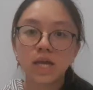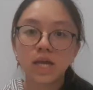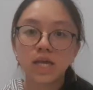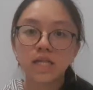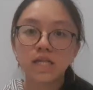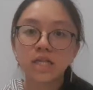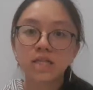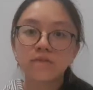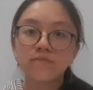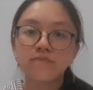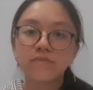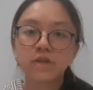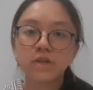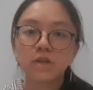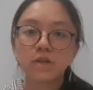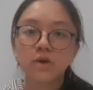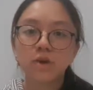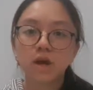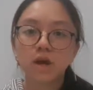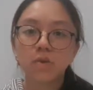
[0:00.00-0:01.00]
In this
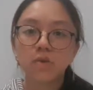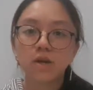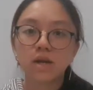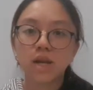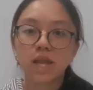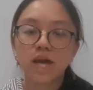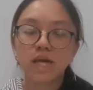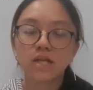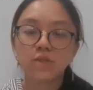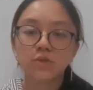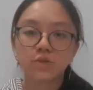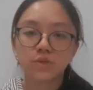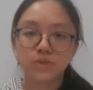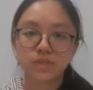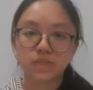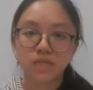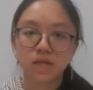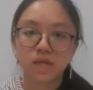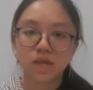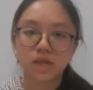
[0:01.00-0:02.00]
video, I would like to
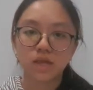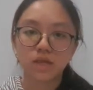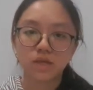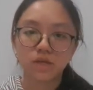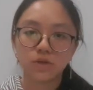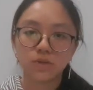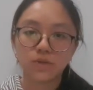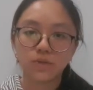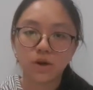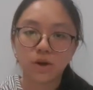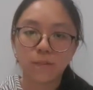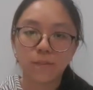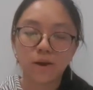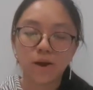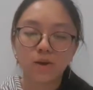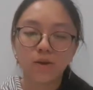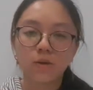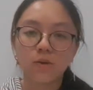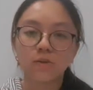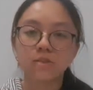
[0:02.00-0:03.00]
tell you
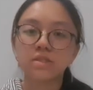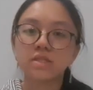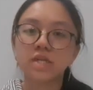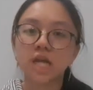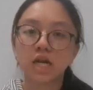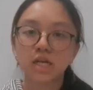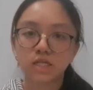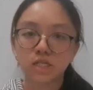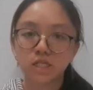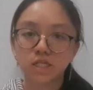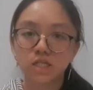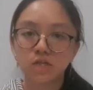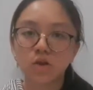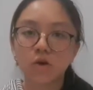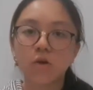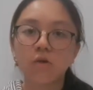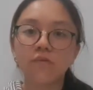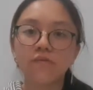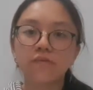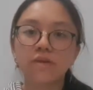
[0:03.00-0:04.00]
about conjunction
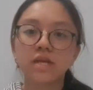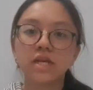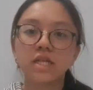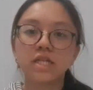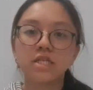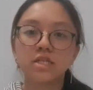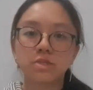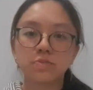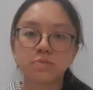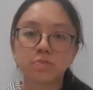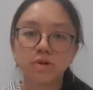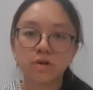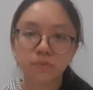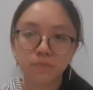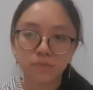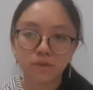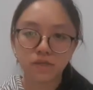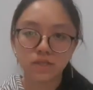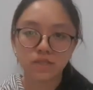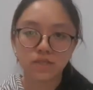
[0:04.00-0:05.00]
of each
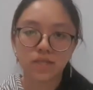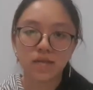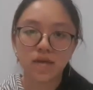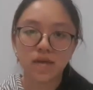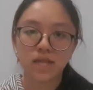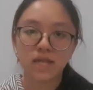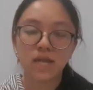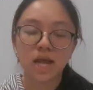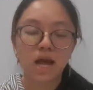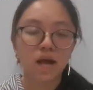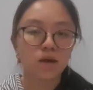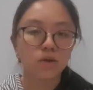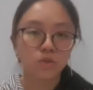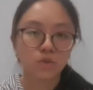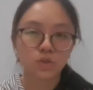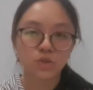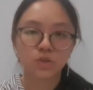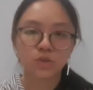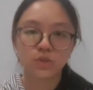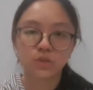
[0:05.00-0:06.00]
purpose and how
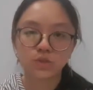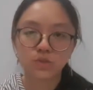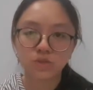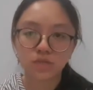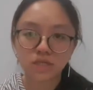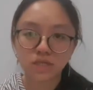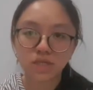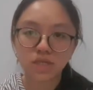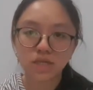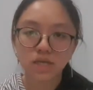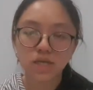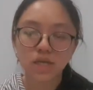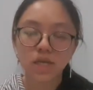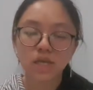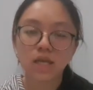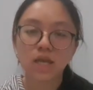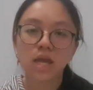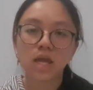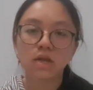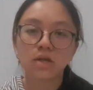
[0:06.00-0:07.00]
to use it in
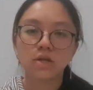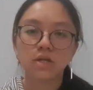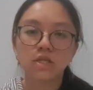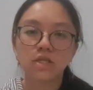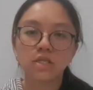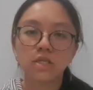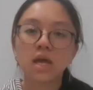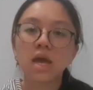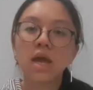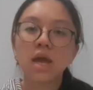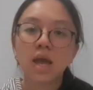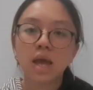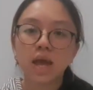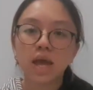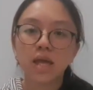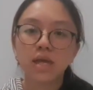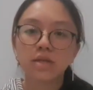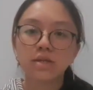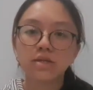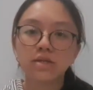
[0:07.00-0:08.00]
English,
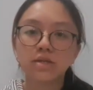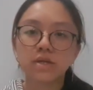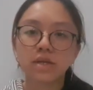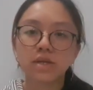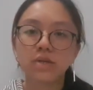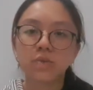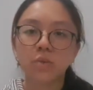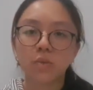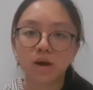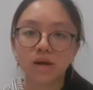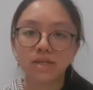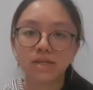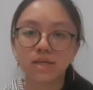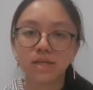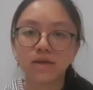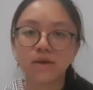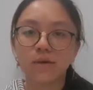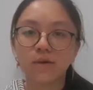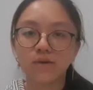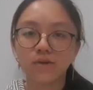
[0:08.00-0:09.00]
either in the
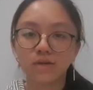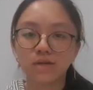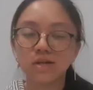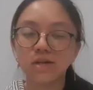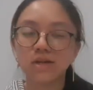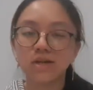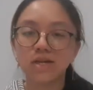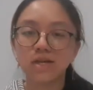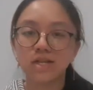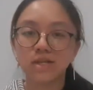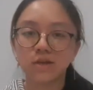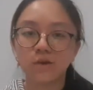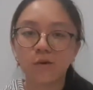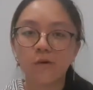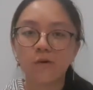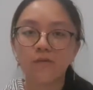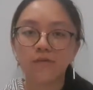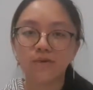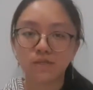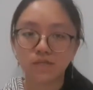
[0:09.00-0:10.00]
writing or in the
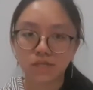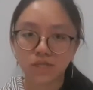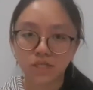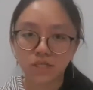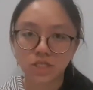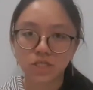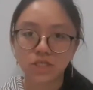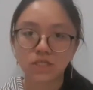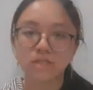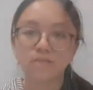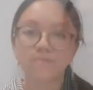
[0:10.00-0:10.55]
conversation.